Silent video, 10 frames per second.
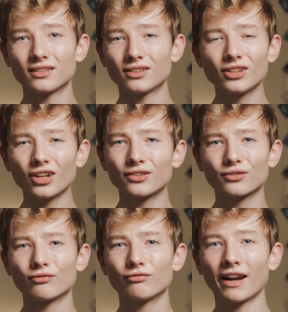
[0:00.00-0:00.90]
not
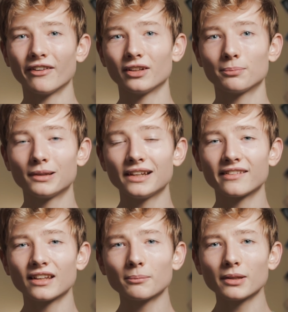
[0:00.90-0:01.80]
very
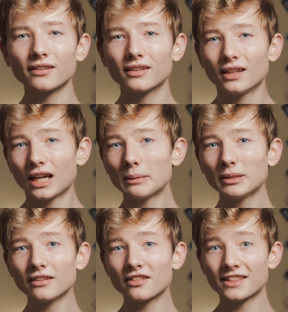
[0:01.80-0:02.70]
pleasing, but I
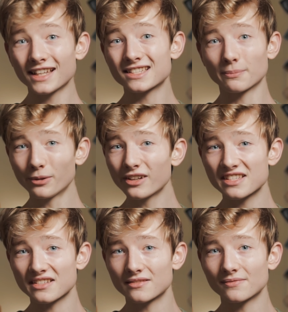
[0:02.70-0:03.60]
mean, that's a
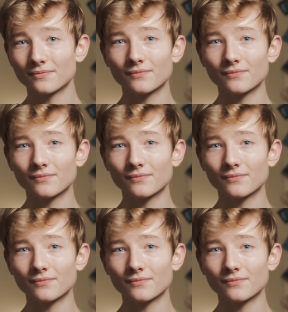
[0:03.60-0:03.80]
prison.